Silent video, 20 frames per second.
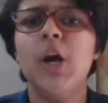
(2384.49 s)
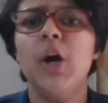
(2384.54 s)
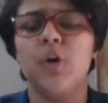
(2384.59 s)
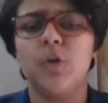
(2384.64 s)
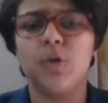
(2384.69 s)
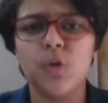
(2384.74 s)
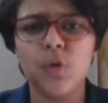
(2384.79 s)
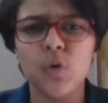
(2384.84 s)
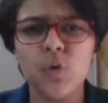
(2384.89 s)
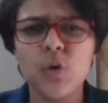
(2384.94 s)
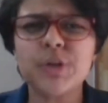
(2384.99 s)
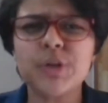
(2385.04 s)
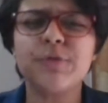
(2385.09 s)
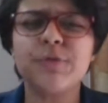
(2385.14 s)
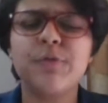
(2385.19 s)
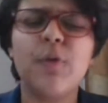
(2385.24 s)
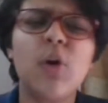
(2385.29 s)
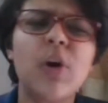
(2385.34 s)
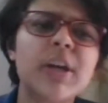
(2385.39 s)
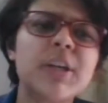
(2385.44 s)
rules
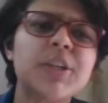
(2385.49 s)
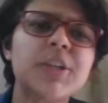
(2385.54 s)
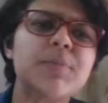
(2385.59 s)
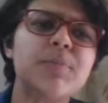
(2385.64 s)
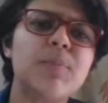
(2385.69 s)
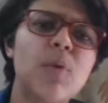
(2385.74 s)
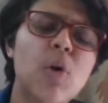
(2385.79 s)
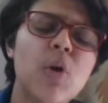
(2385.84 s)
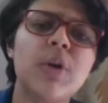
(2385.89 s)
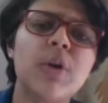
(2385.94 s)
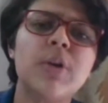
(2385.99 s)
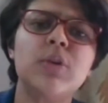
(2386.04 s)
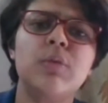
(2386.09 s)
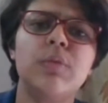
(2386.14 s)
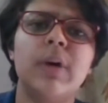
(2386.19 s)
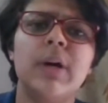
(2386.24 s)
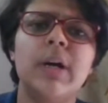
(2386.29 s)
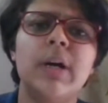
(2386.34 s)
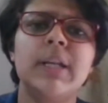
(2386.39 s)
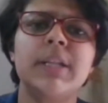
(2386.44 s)
focus more
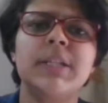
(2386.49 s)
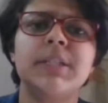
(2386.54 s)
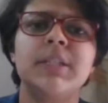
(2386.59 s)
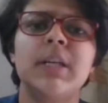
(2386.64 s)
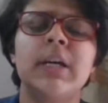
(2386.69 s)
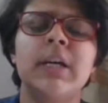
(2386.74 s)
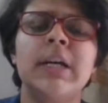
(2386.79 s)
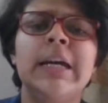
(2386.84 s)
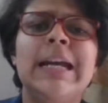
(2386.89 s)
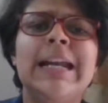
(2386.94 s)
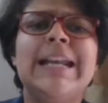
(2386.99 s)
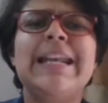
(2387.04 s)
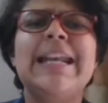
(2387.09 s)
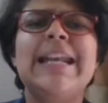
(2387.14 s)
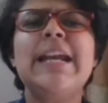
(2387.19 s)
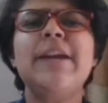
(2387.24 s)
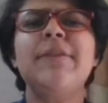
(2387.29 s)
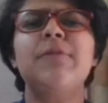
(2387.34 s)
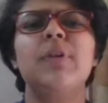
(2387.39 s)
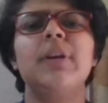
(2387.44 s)
towards the
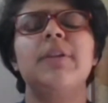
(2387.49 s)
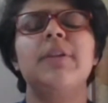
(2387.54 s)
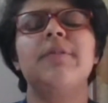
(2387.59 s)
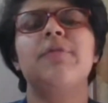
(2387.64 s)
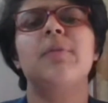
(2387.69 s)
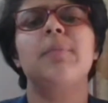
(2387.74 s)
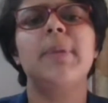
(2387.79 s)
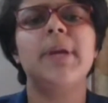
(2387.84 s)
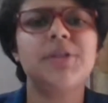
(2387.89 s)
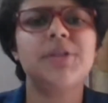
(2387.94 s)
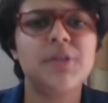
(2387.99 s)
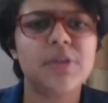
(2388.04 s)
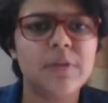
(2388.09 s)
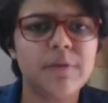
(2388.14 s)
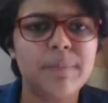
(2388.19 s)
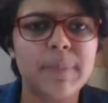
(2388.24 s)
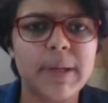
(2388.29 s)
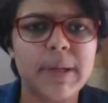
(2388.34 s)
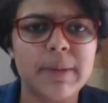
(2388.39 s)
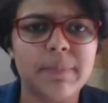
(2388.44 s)
need for information
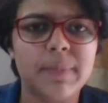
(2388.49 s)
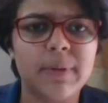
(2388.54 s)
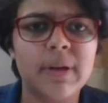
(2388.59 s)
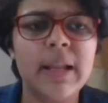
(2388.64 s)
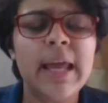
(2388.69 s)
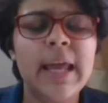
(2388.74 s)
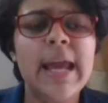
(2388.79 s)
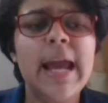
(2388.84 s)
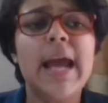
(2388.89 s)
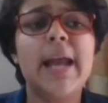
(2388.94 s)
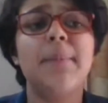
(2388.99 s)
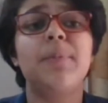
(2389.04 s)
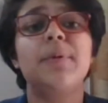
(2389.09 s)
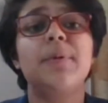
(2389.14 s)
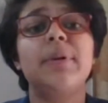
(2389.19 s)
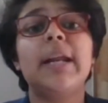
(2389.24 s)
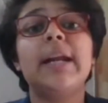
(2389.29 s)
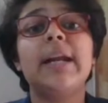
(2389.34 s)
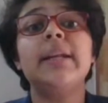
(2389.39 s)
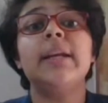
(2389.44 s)
of people and
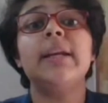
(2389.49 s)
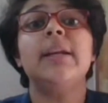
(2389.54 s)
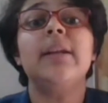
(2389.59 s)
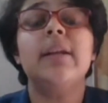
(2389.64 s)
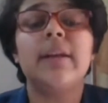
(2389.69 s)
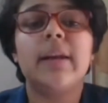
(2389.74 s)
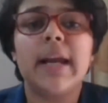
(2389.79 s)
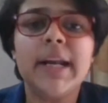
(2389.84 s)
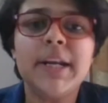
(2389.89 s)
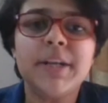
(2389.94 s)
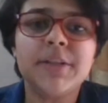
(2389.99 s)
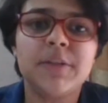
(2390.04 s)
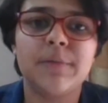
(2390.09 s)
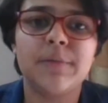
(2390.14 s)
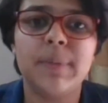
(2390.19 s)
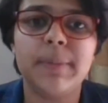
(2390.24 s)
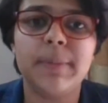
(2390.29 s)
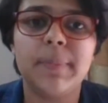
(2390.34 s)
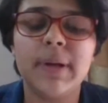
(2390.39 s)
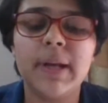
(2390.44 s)
protecting the rights
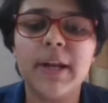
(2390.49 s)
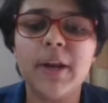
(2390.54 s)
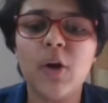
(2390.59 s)
of people,